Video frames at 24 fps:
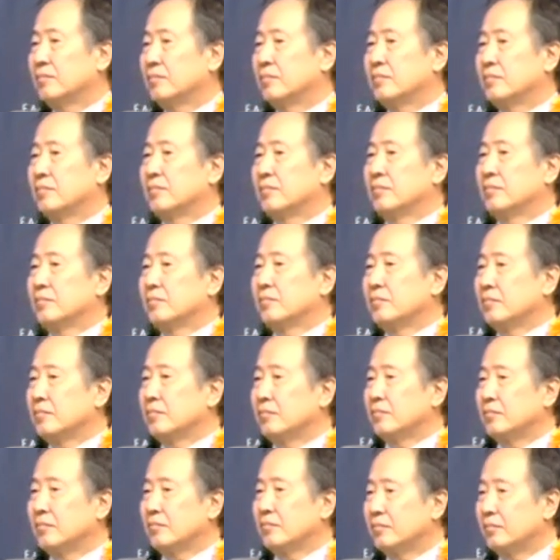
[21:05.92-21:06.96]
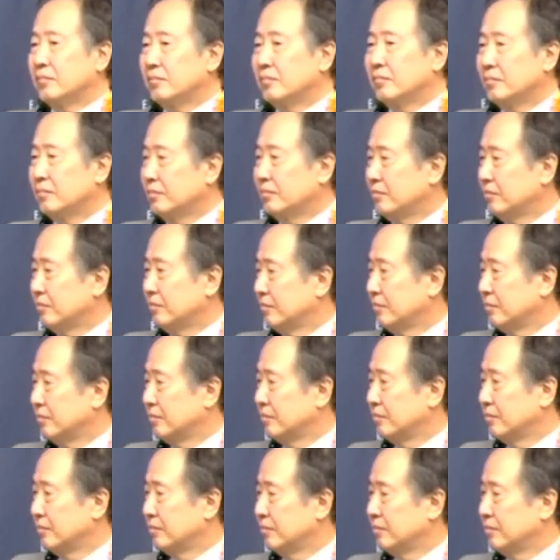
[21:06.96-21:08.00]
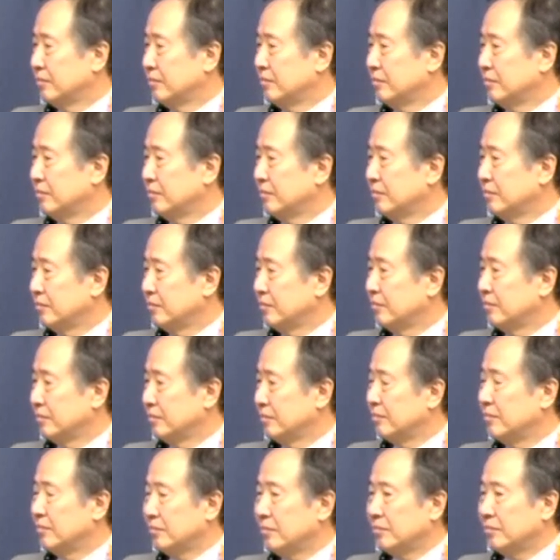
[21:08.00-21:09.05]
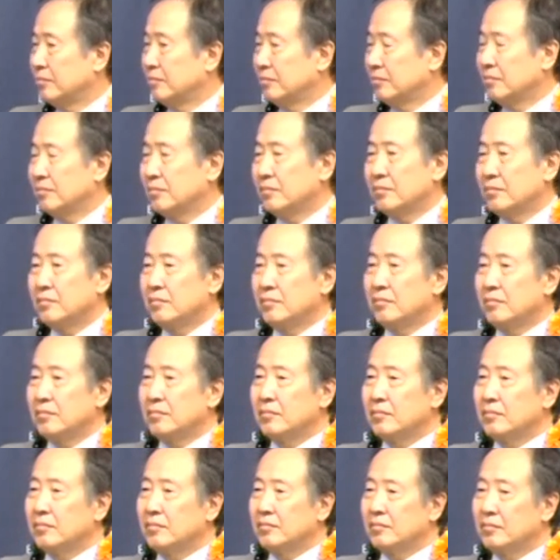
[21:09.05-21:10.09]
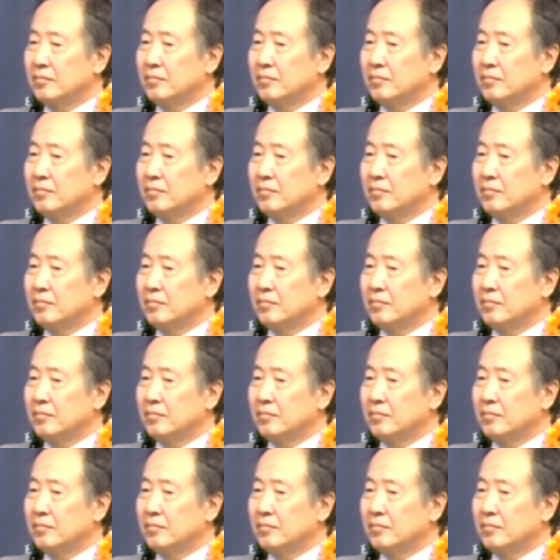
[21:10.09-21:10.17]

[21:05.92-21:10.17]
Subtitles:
This person isn't speaking.